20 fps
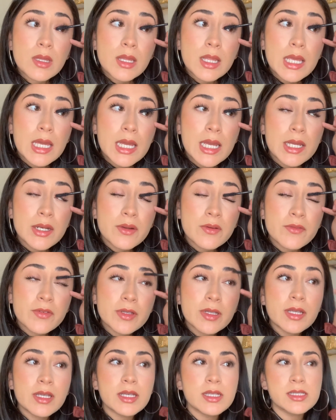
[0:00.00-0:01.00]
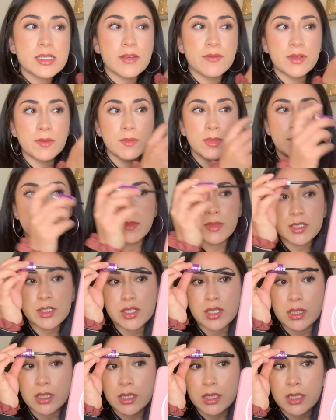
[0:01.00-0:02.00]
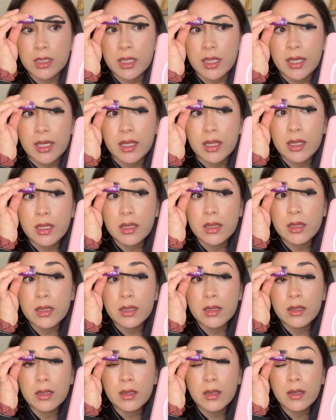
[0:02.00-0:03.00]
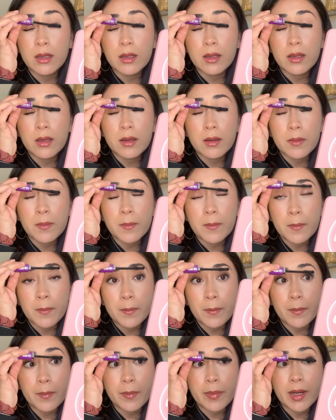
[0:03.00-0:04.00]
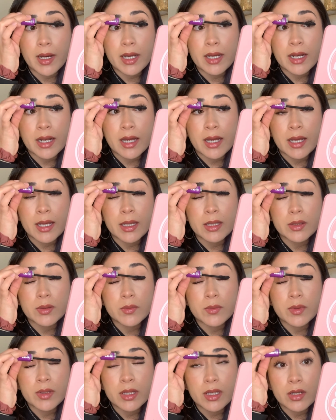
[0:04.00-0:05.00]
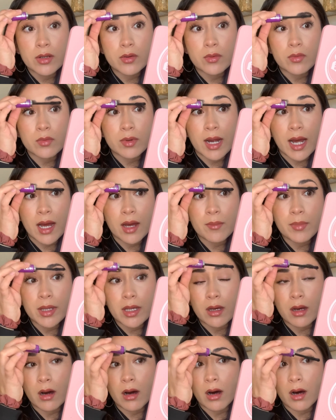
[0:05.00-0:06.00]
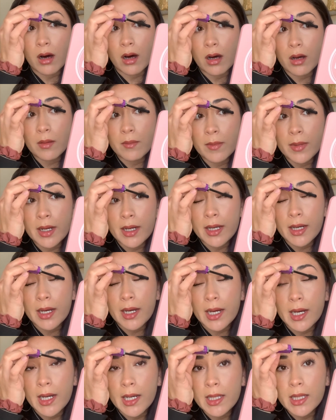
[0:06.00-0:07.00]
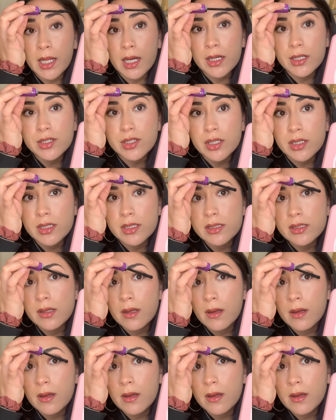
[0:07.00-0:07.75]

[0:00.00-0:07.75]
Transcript: I don't feel like it's giving me much length, but it's really grabbing all my eyelashes